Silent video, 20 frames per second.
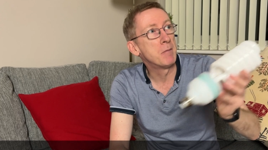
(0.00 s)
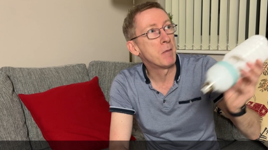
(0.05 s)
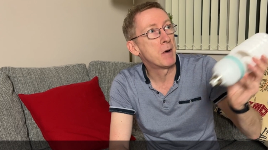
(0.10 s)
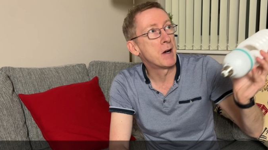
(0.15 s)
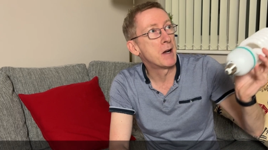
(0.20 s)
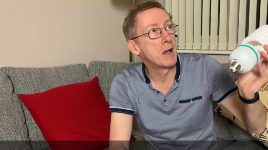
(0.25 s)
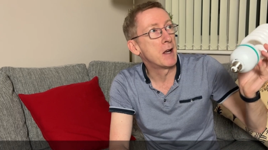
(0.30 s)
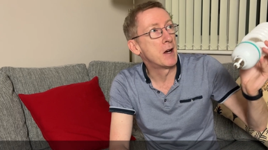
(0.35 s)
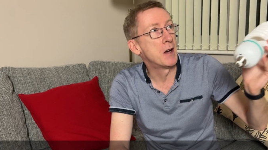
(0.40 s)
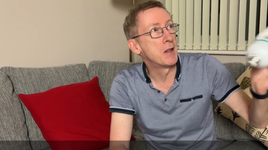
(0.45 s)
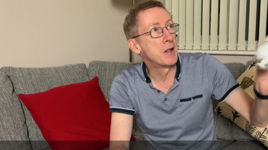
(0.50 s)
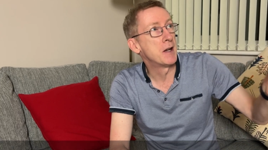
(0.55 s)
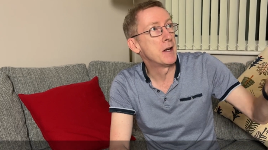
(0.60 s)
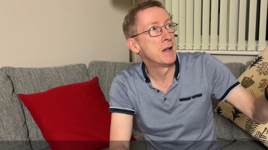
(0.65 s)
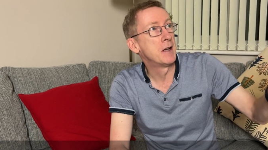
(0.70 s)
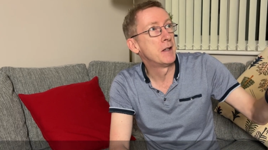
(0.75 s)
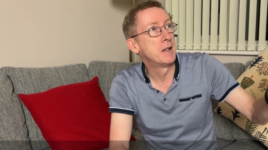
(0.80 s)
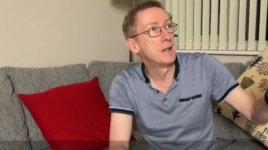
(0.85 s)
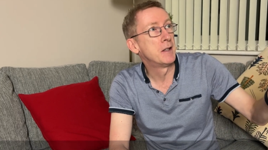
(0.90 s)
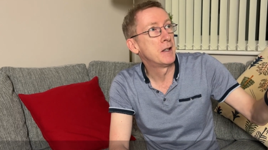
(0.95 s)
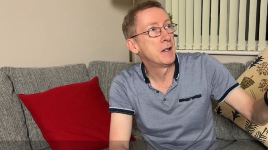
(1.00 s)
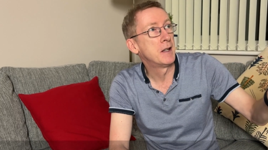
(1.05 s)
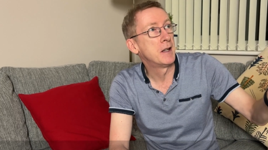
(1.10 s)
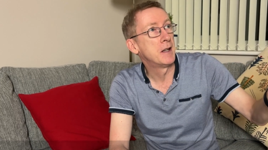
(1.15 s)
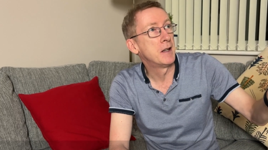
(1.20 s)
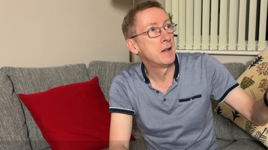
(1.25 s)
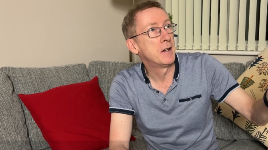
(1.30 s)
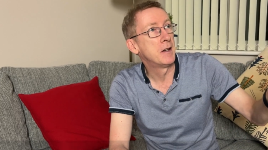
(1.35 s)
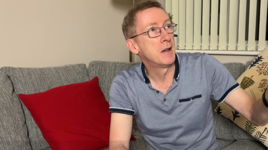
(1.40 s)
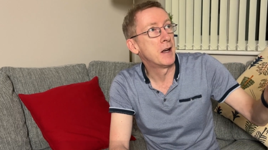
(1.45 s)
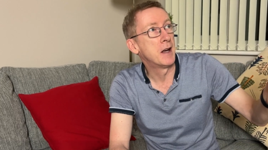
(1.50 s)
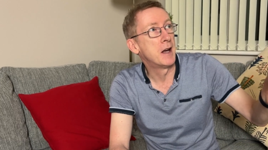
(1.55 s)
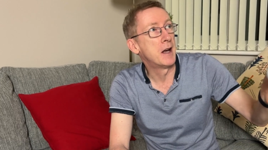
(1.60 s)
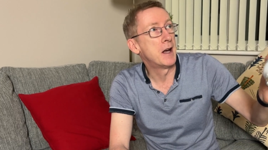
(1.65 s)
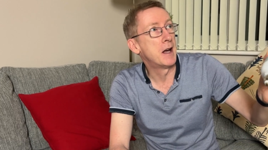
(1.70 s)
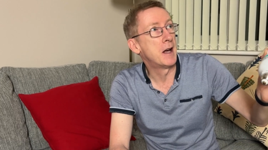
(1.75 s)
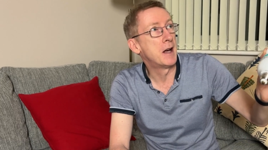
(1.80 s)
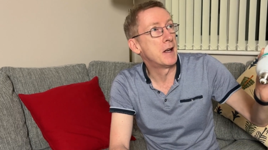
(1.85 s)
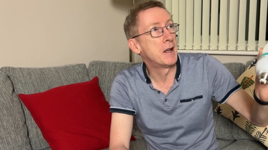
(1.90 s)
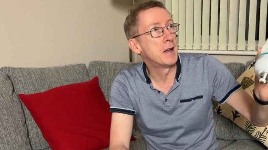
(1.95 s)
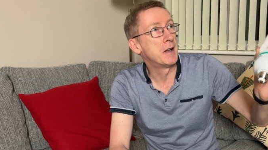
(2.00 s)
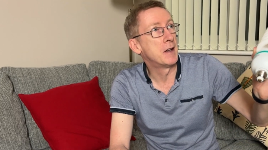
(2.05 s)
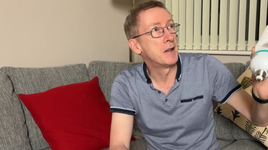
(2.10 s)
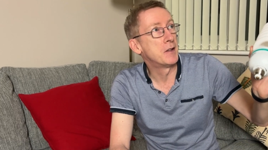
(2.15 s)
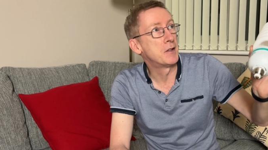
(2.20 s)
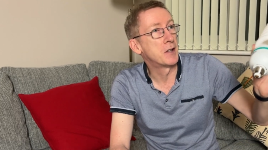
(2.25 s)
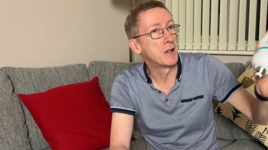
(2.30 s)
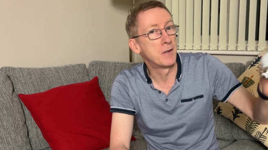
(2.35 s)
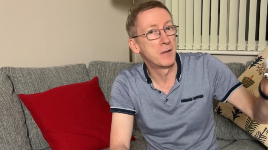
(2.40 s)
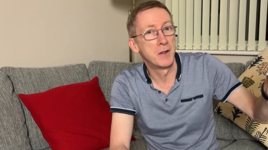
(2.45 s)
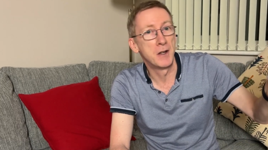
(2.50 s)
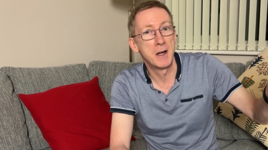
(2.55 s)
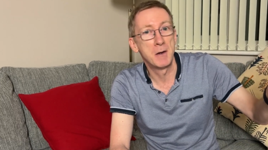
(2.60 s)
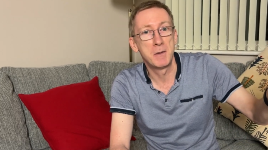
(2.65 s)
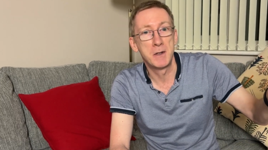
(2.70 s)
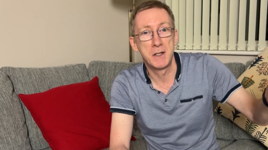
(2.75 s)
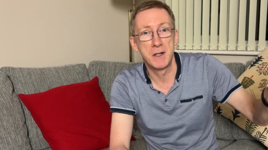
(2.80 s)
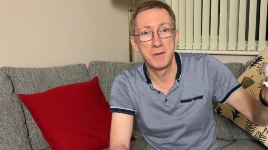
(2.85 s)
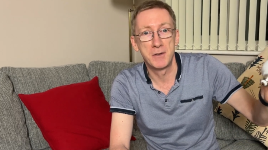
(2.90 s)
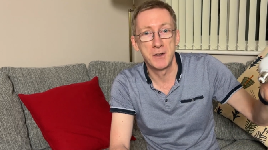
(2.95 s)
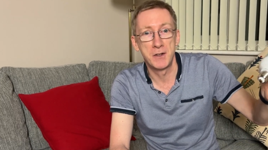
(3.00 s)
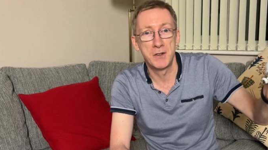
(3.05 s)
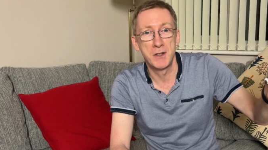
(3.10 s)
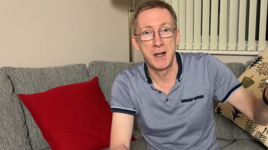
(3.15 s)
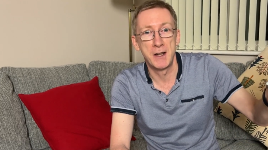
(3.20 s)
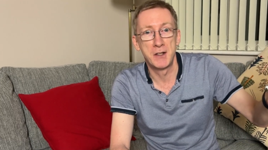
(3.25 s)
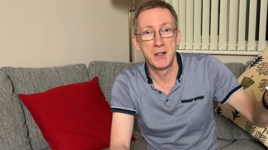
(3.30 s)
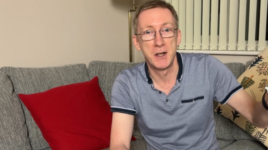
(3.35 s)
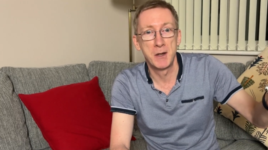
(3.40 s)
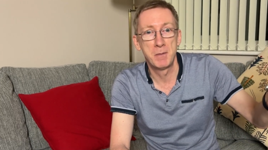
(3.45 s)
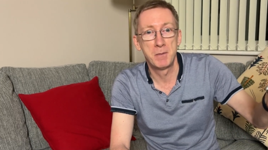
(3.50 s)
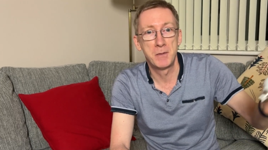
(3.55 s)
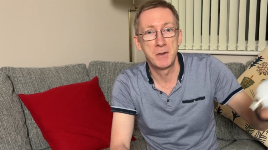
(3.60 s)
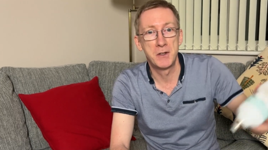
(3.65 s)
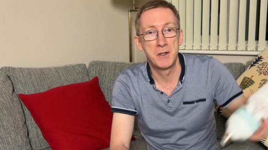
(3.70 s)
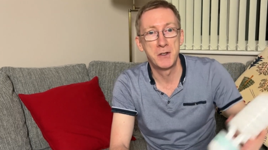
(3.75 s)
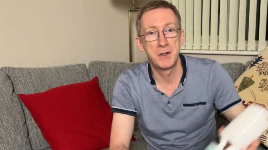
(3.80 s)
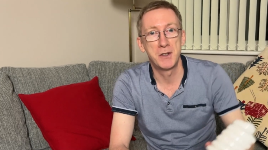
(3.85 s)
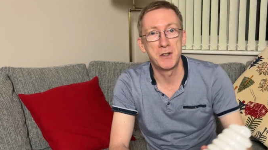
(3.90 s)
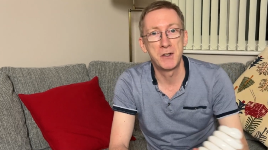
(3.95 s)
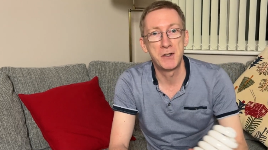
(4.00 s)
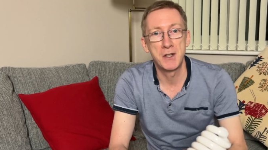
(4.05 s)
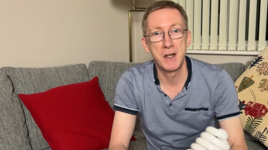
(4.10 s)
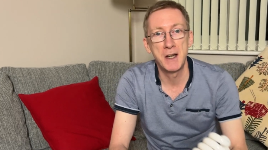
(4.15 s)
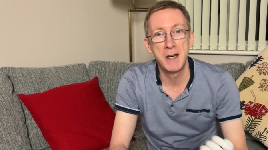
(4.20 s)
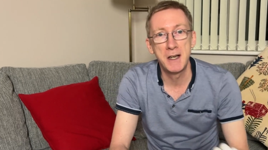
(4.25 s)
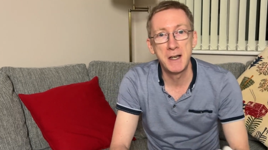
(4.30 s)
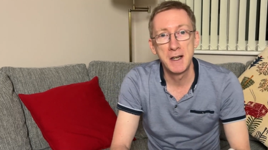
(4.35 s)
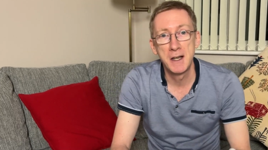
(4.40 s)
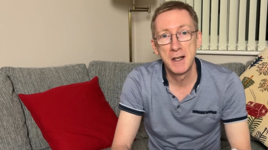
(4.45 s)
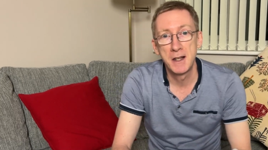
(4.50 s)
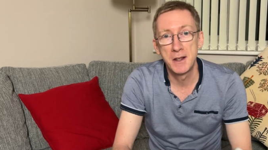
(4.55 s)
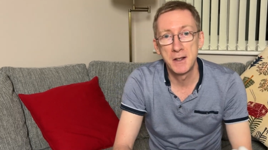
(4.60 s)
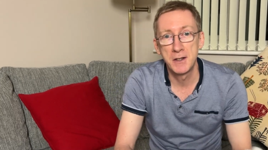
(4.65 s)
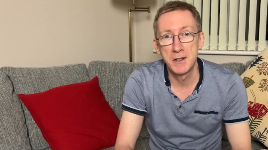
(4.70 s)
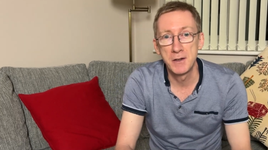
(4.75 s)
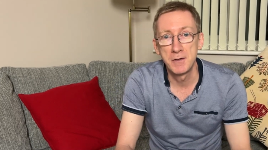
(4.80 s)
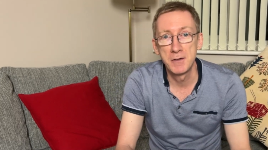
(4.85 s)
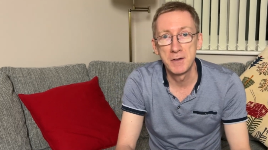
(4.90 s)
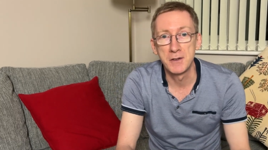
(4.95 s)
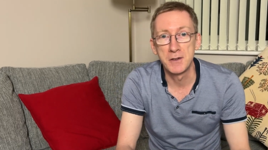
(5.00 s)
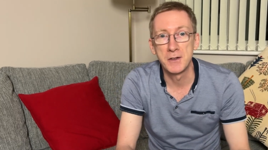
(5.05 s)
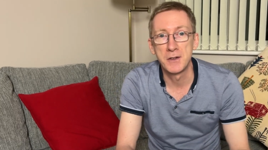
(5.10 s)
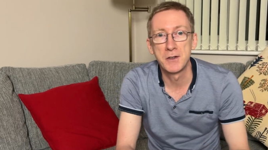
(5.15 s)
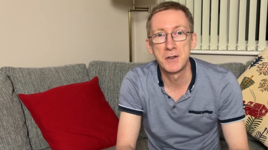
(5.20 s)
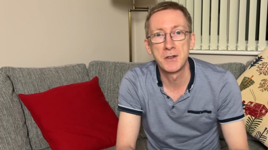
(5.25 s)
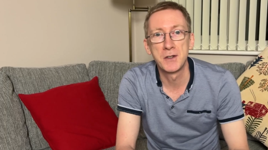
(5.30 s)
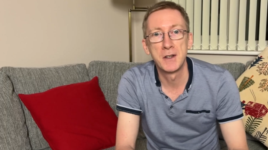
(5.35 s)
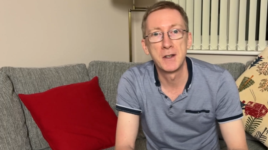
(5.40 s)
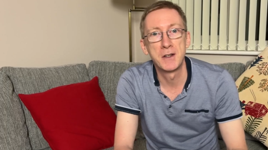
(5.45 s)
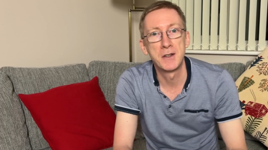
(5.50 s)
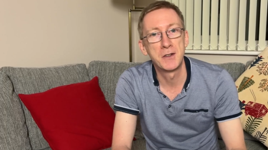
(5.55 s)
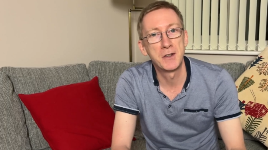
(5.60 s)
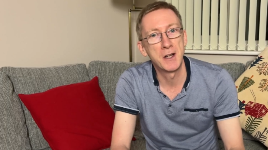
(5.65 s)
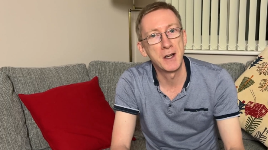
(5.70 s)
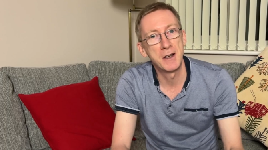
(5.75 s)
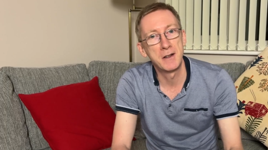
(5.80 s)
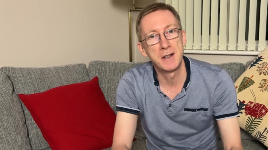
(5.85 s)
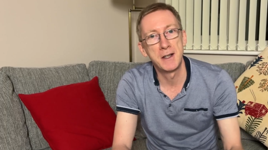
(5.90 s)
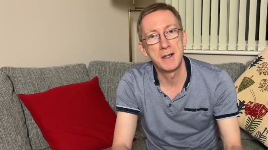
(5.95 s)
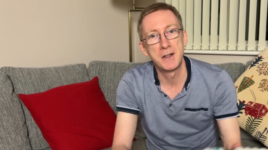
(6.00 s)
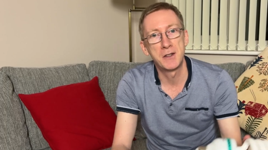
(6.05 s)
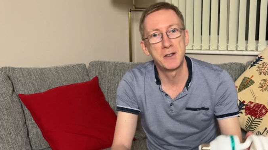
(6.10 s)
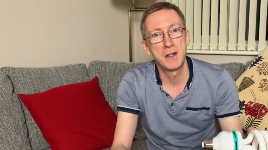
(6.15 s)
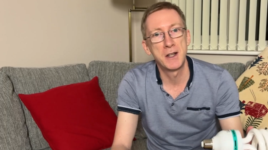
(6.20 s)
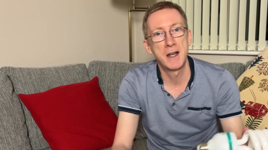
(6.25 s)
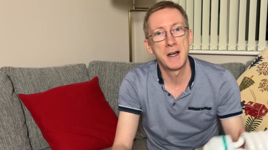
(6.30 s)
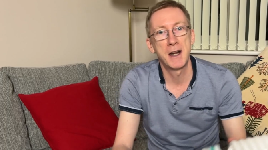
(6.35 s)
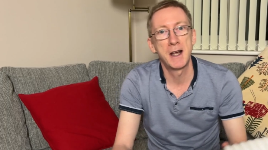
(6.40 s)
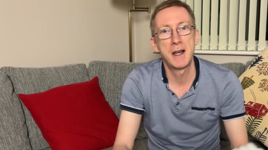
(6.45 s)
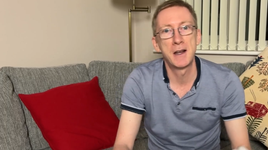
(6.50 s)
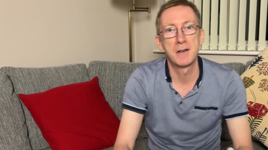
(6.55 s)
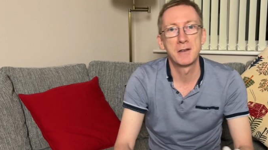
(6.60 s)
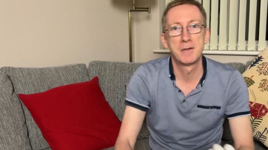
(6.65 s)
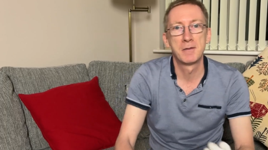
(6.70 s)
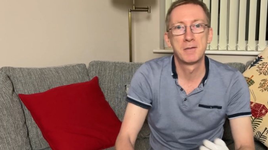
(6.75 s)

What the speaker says: my other soft light, which I've just set up, just to see the difference. So let's do that now.